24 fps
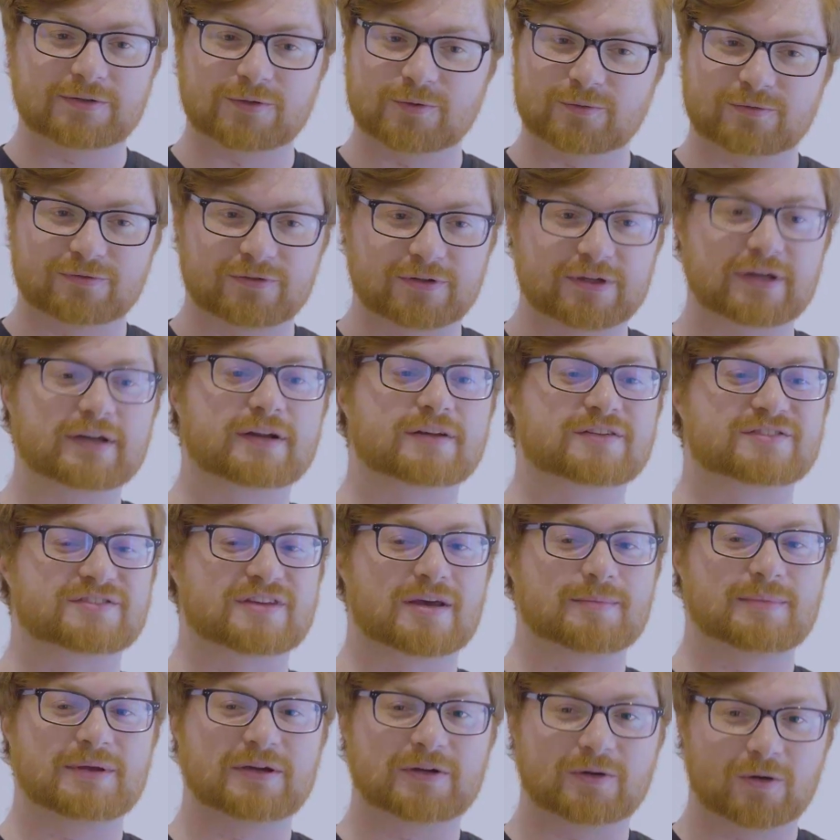you forget a
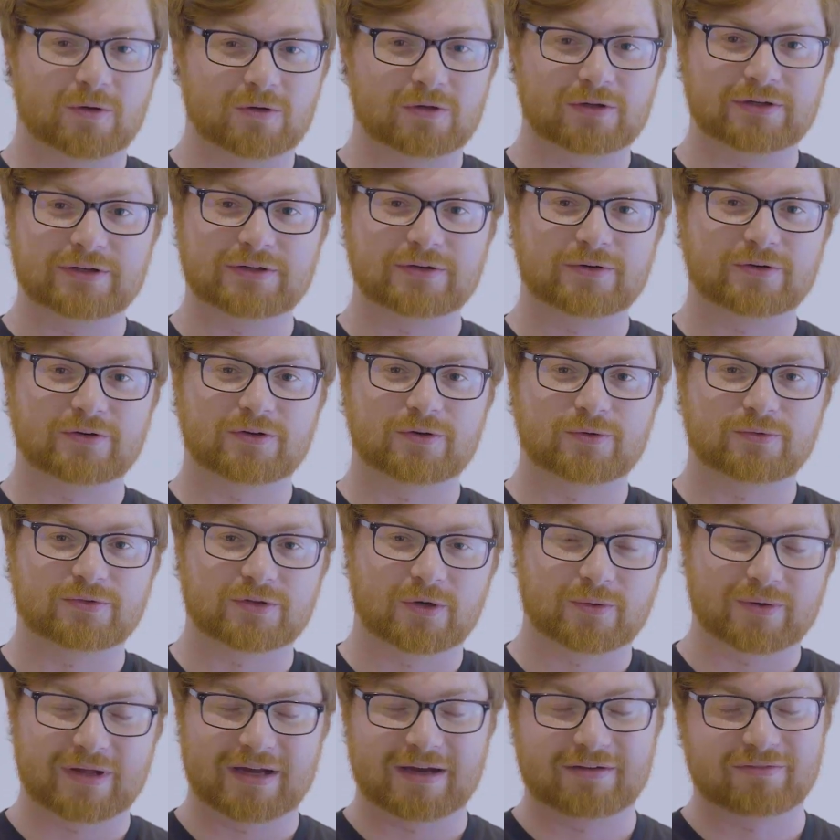semicolon or you
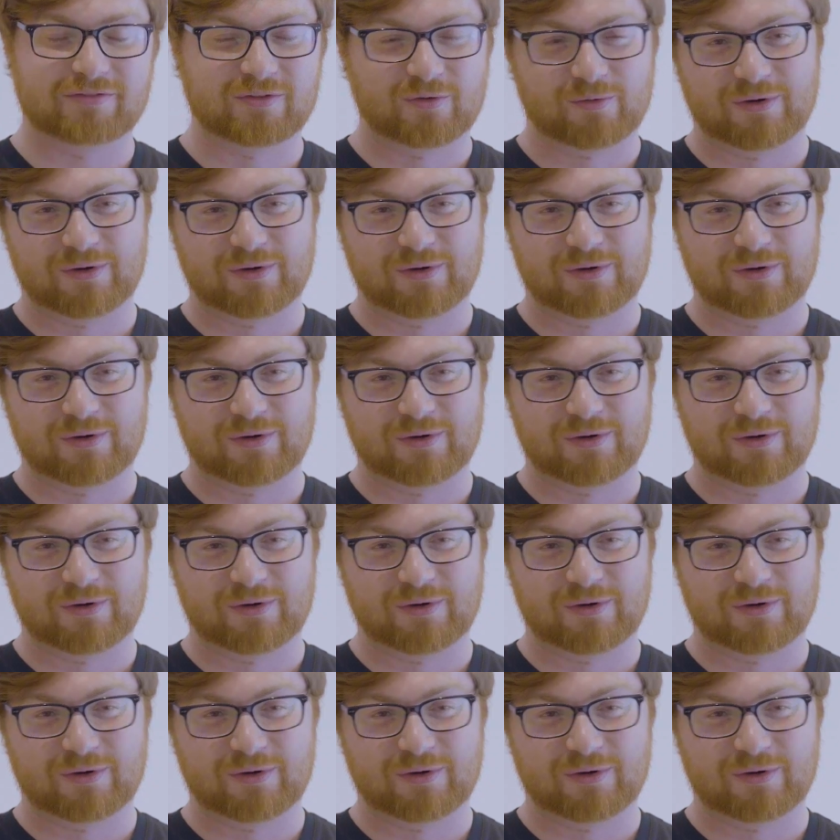don't have